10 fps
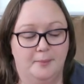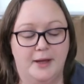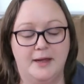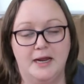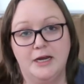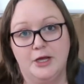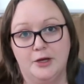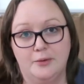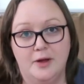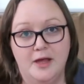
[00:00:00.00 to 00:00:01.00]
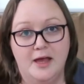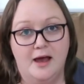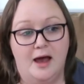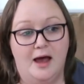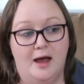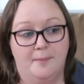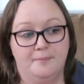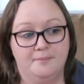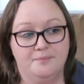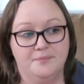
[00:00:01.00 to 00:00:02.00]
But anywho, um,